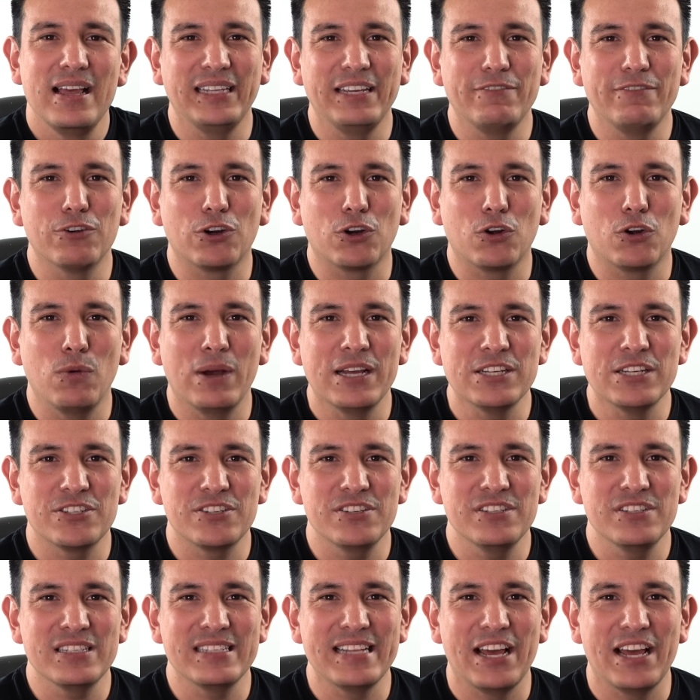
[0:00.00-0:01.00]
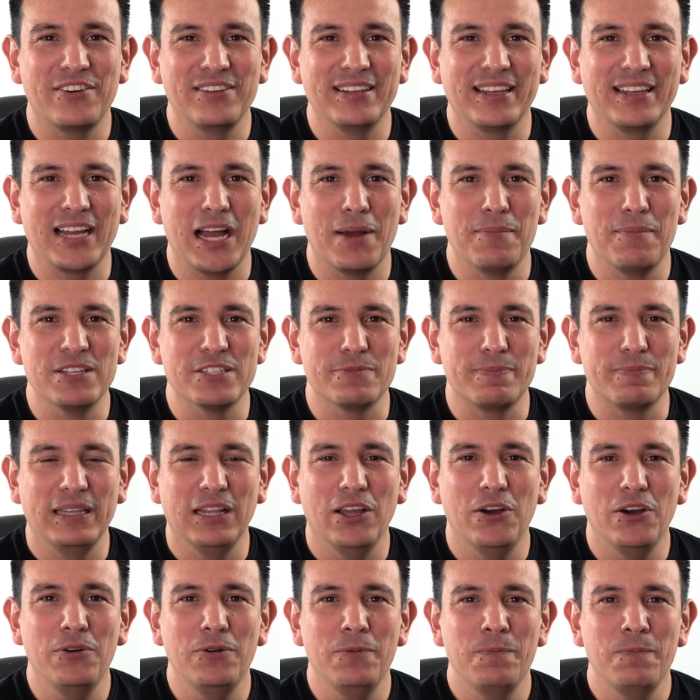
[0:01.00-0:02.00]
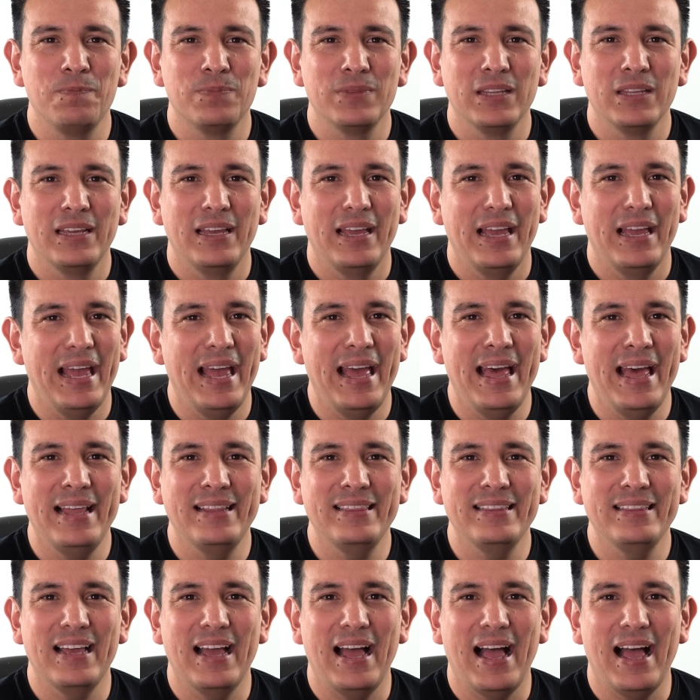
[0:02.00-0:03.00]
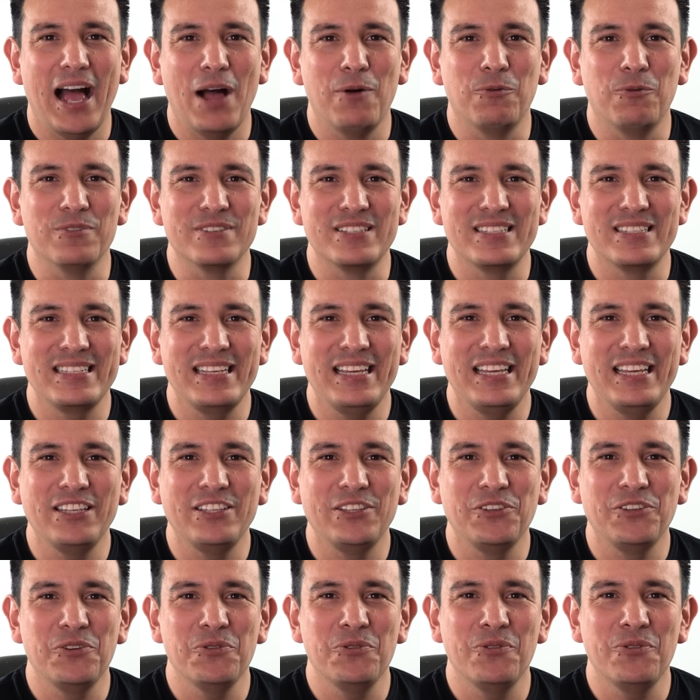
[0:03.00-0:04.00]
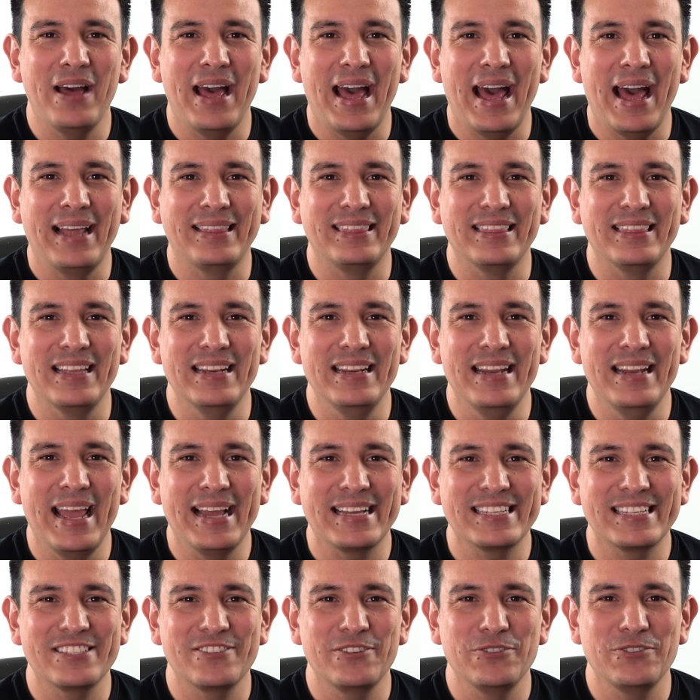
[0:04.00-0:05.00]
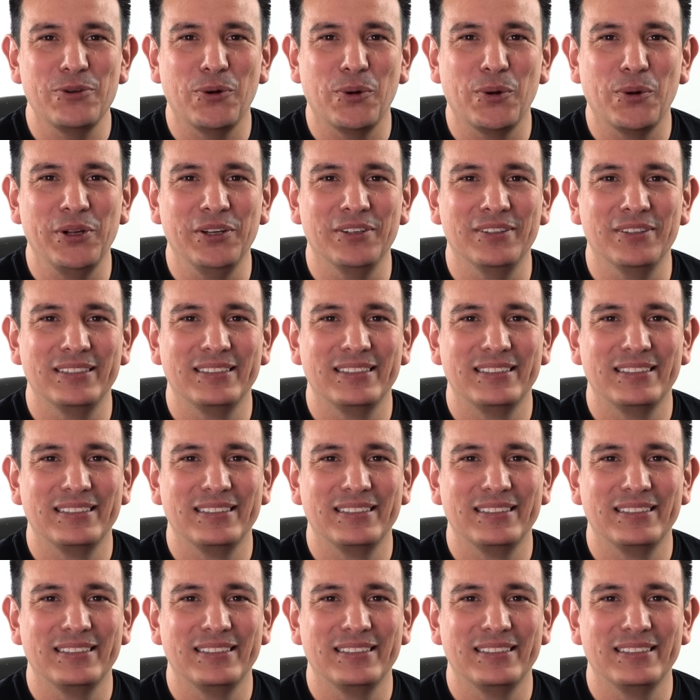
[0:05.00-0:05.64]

Leave your questions down in the comments below, and I will see you at the next tutorial.